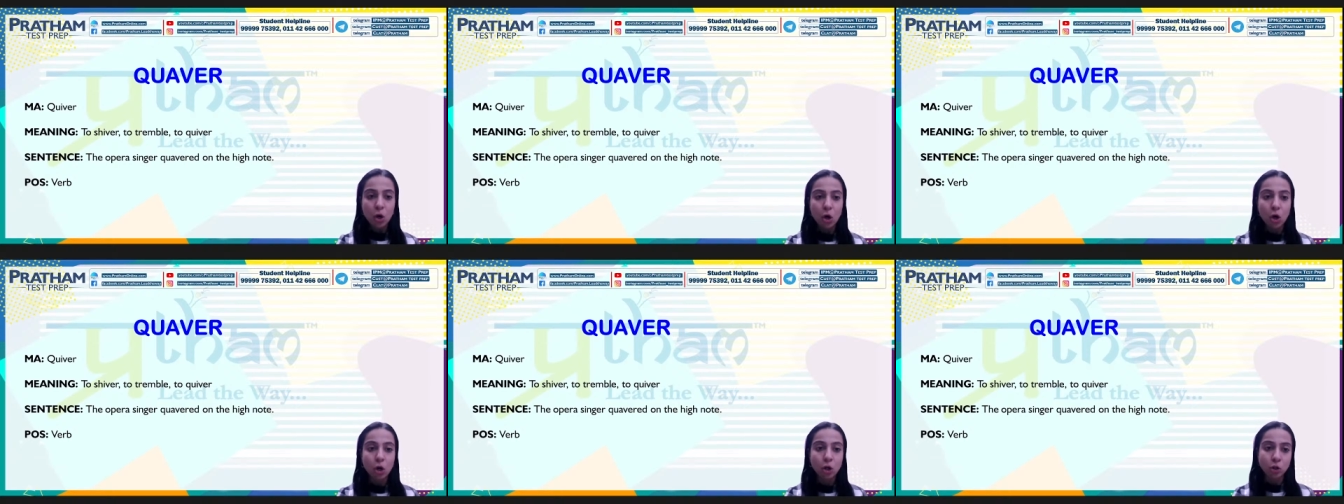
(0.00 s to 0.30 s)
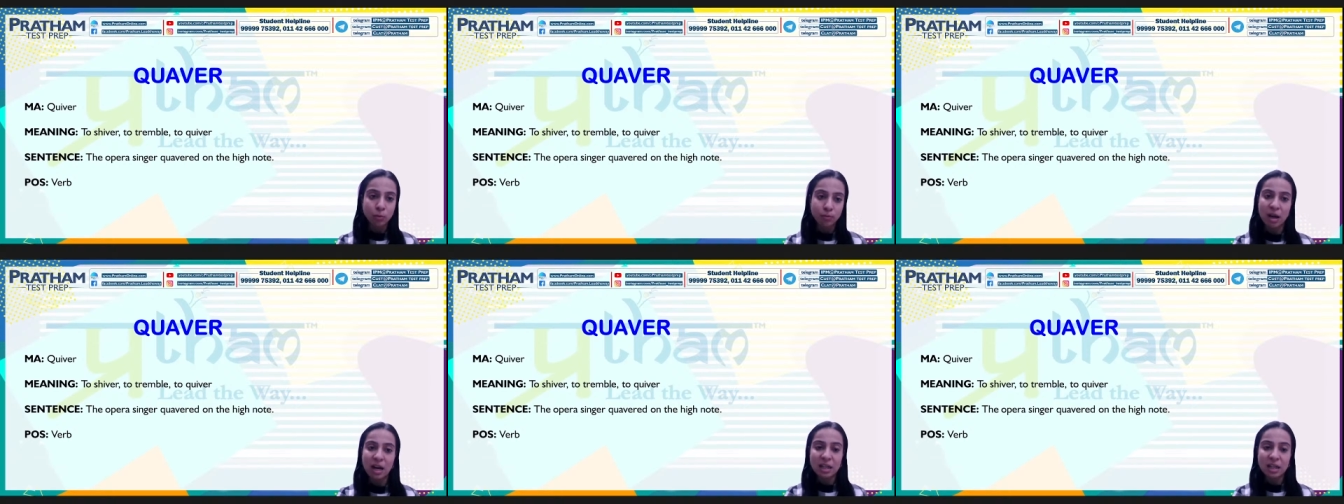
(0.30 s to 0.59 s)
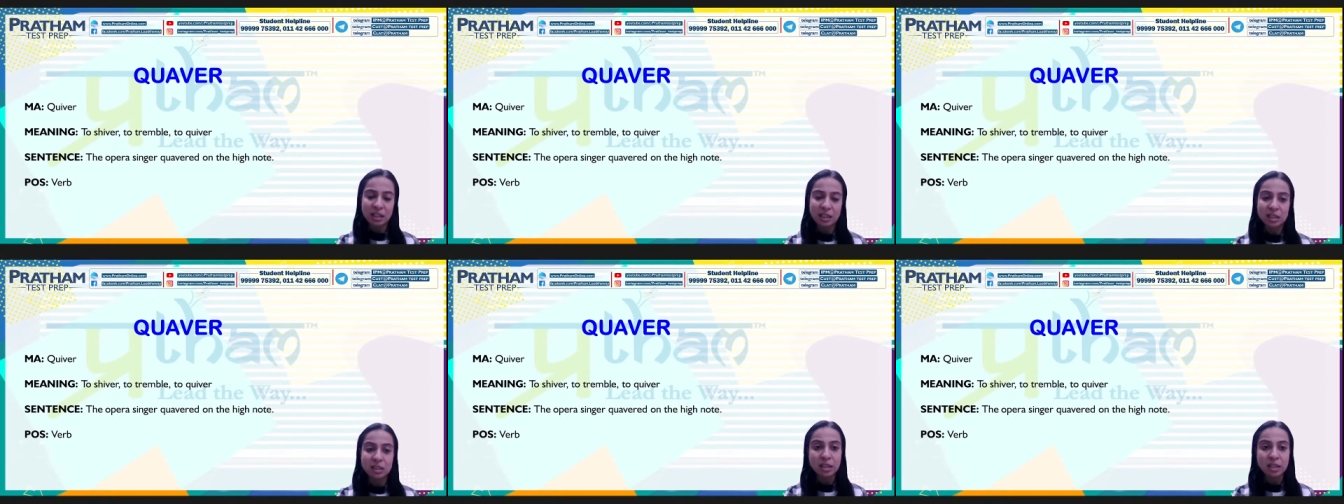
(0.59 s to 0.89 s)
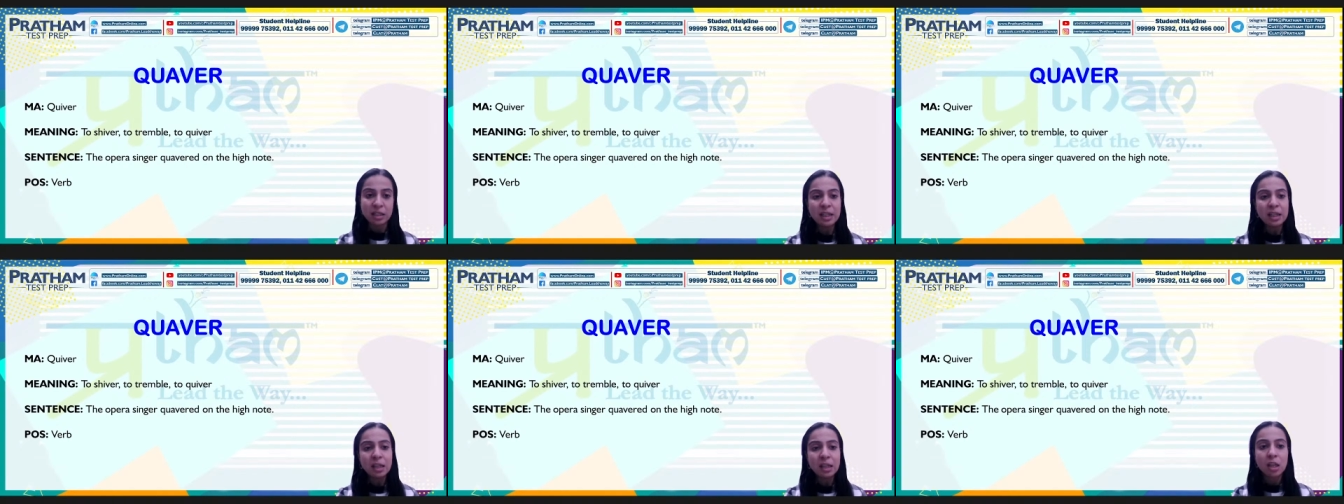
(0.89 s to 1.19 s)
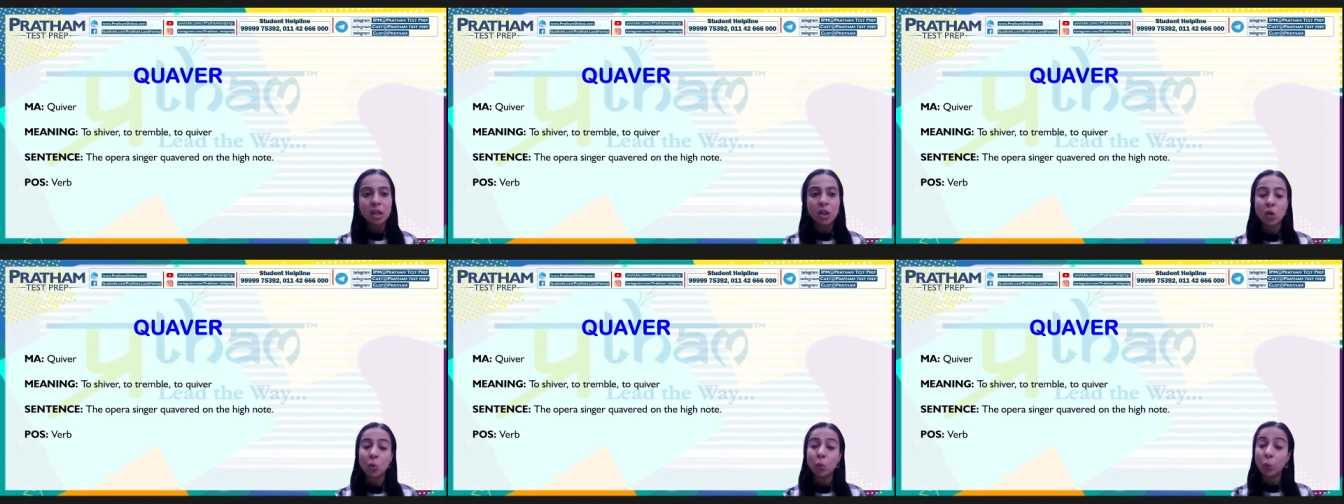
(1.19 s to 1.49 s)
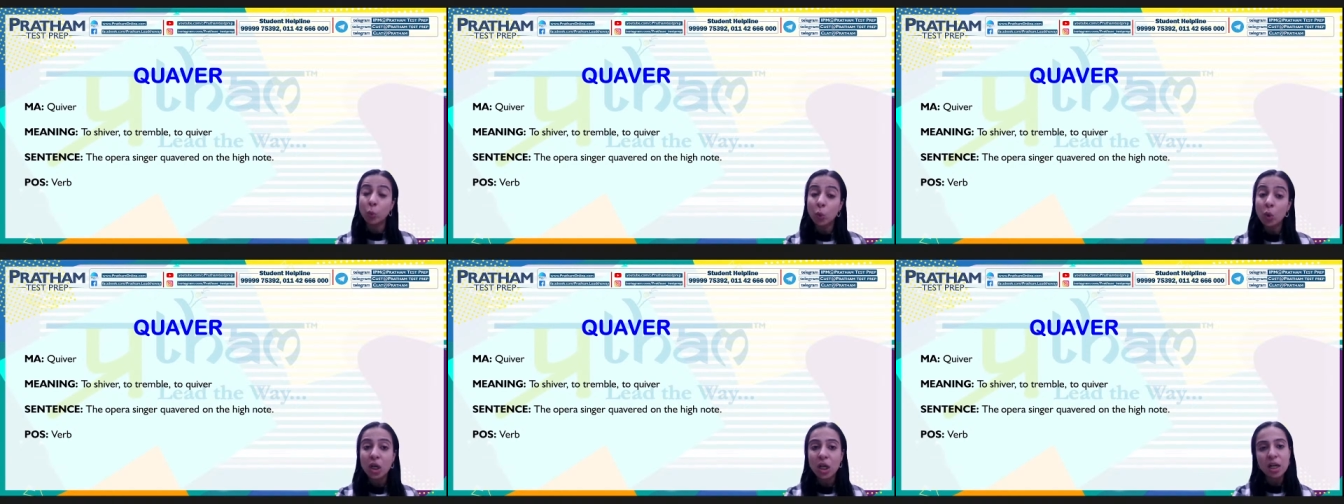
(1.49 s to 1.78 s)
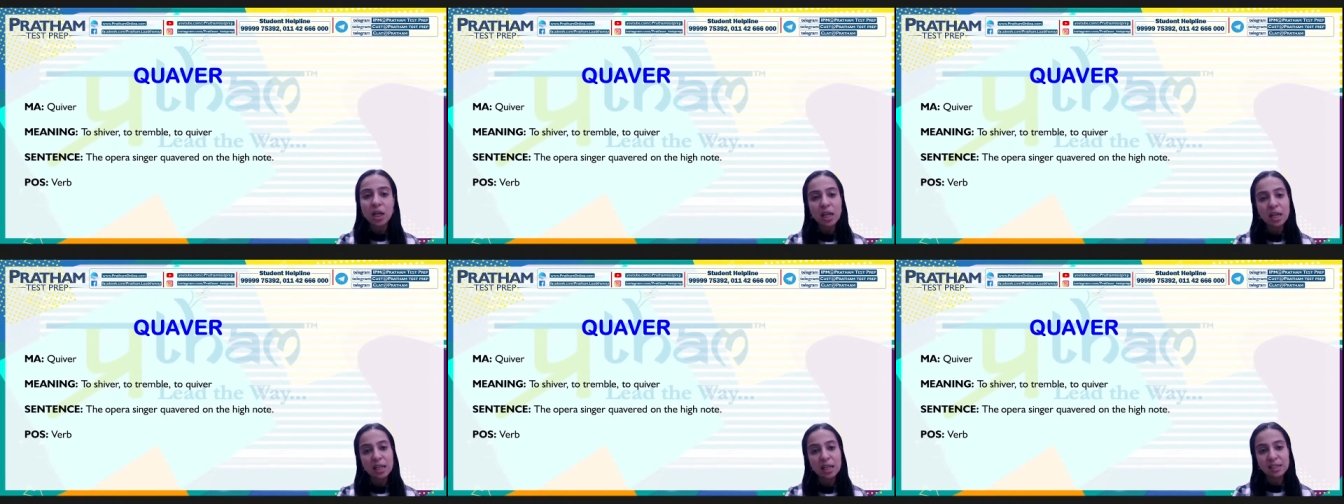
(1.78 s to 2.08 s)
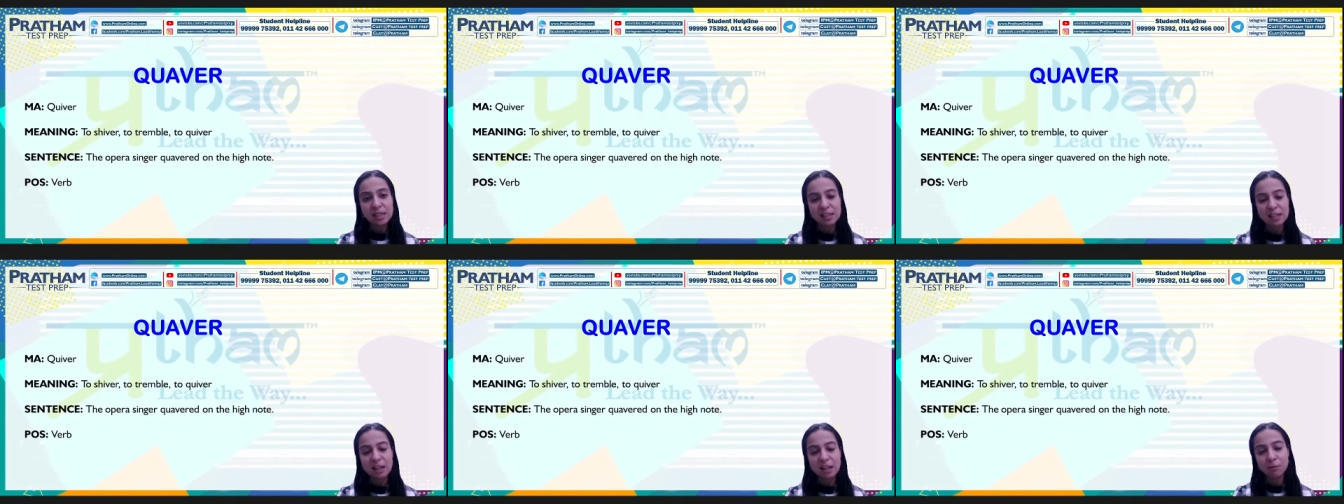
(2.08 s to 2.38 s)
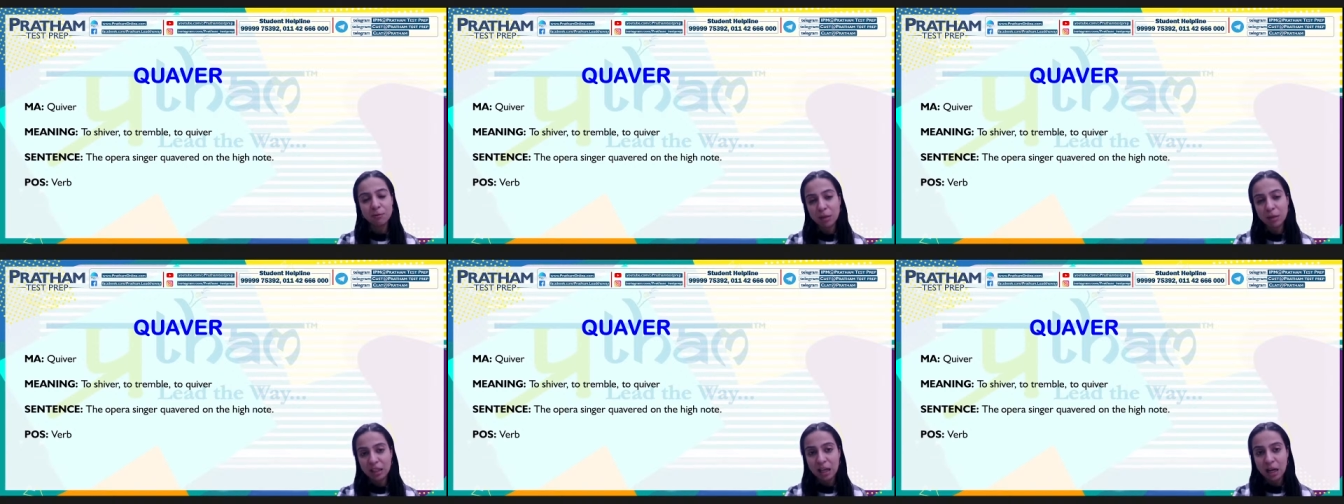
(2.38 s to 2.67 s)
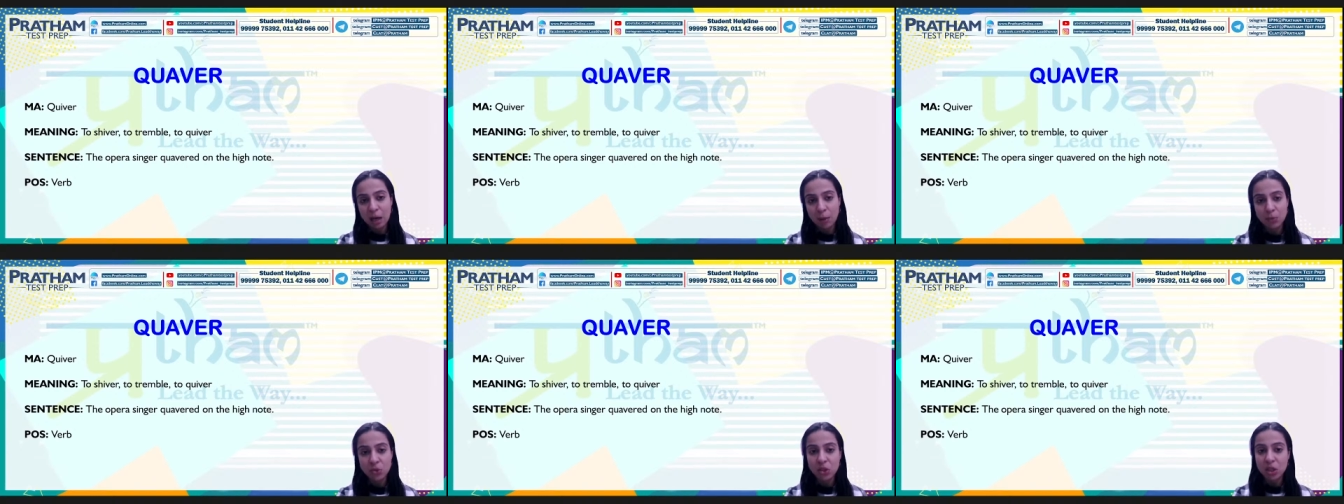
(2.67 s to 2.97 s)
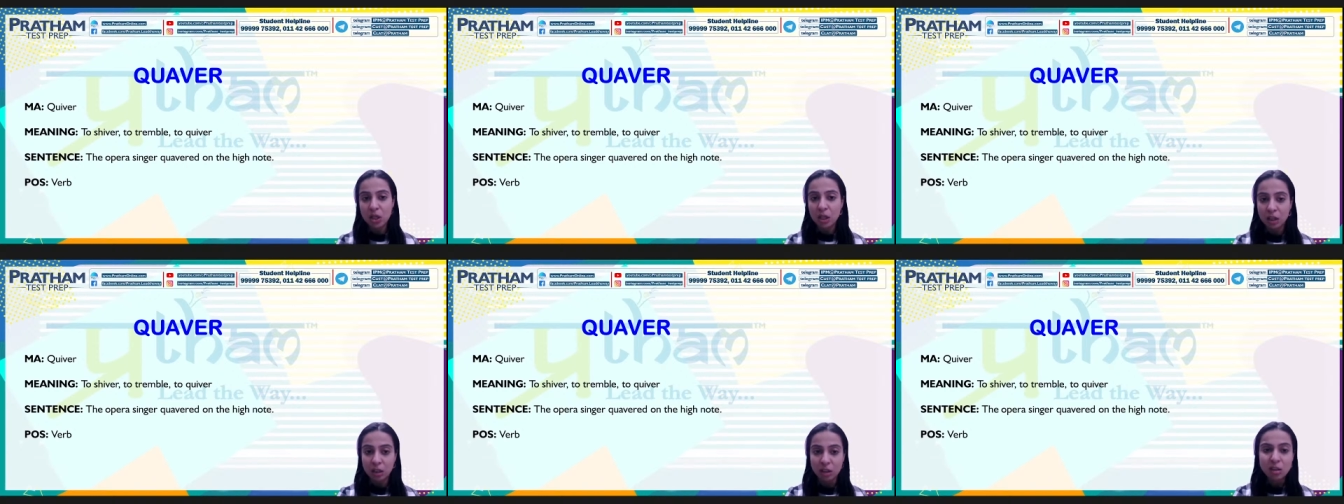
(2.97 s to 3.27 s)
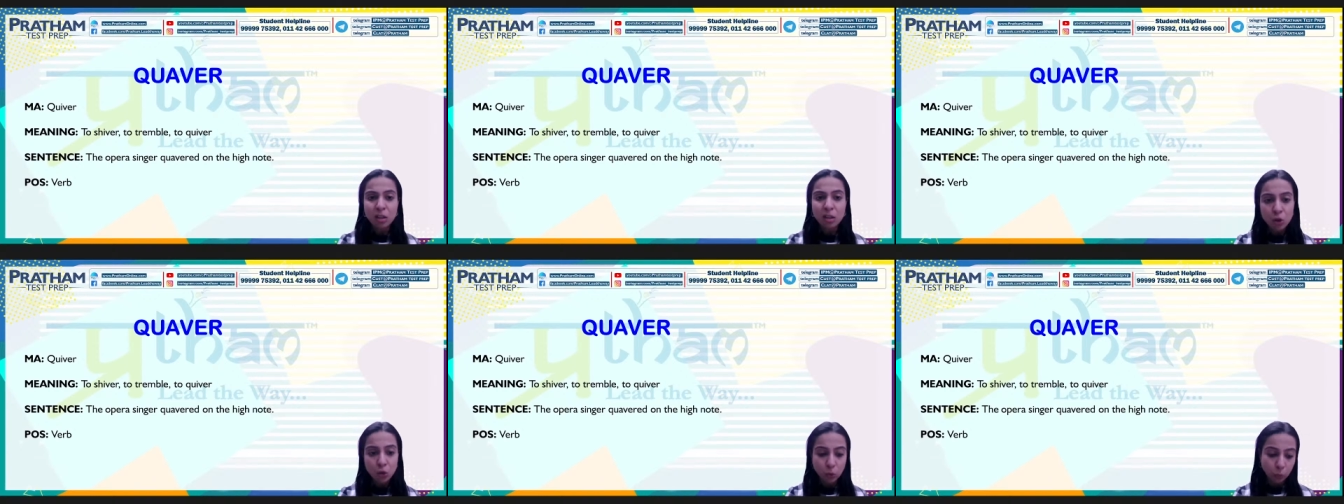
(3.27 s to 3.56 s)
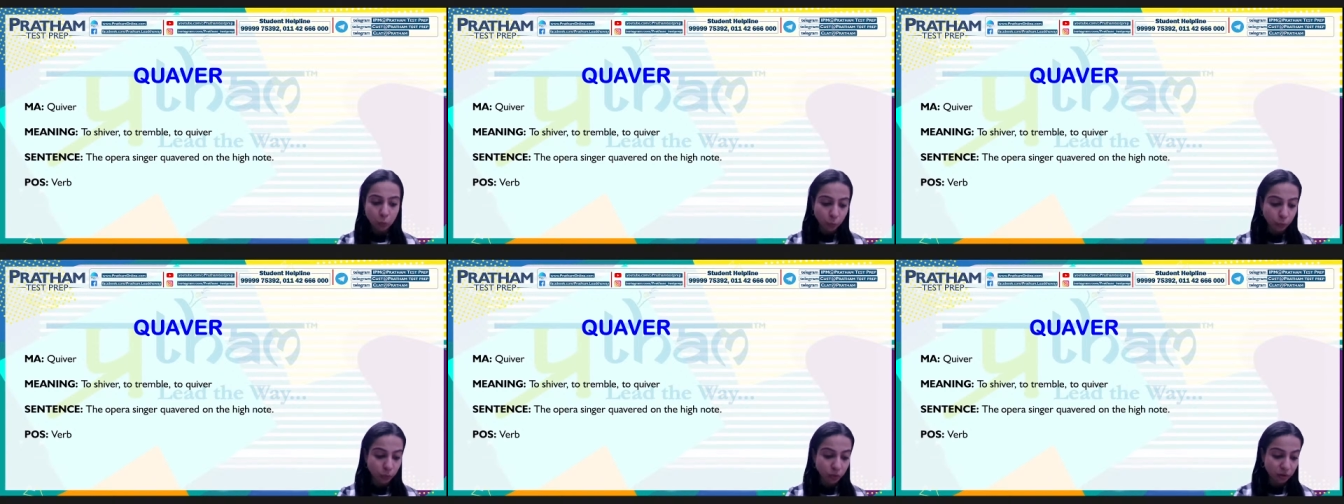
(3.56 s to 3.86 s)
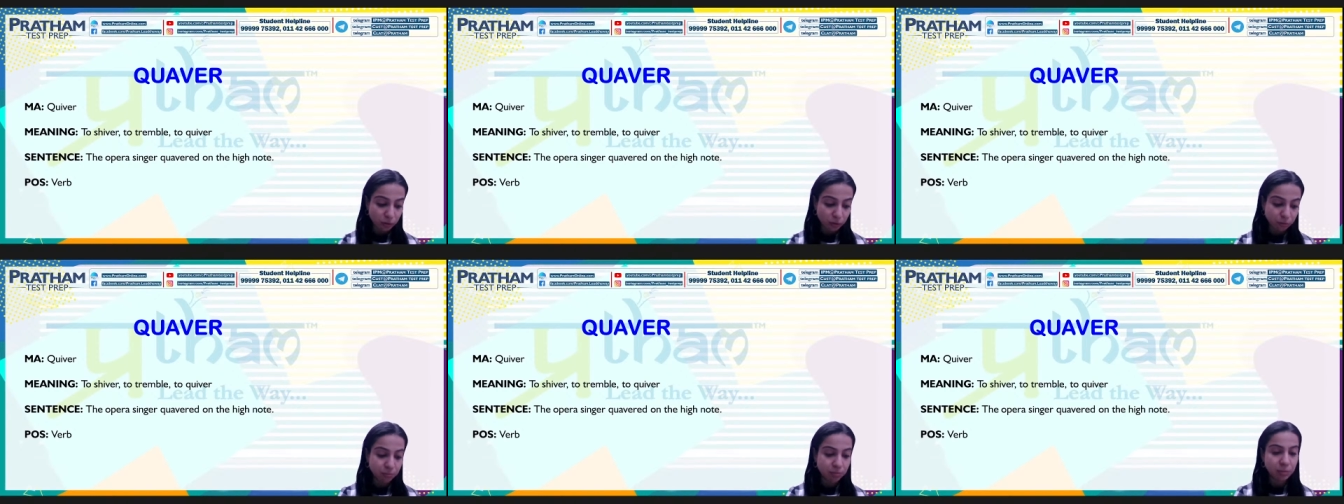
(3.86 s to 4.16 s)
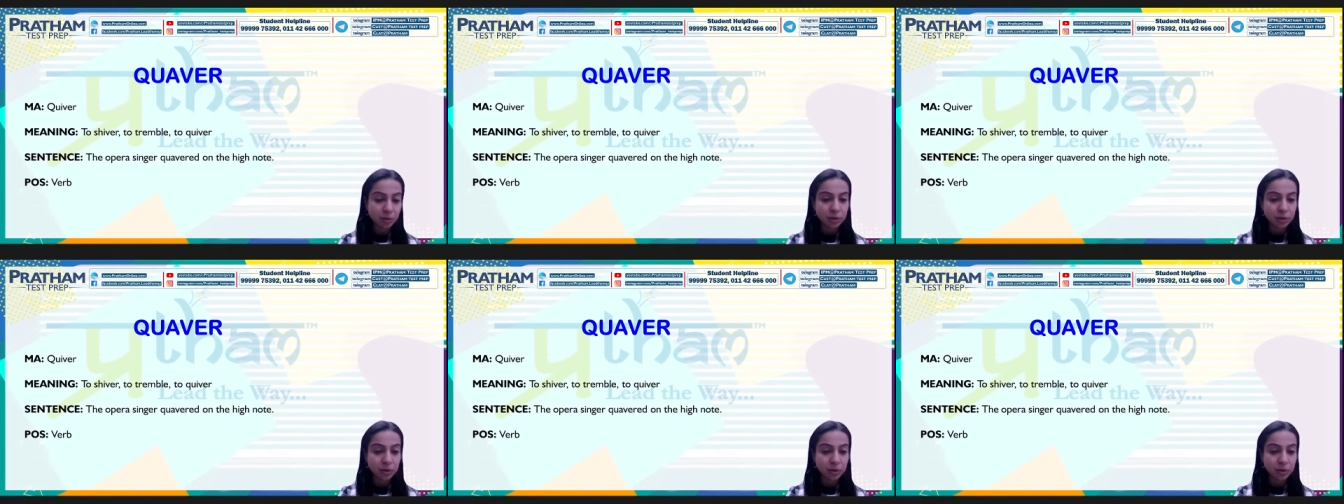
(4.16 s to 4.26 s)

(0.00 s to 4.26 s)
automatically the word itself becomes a verb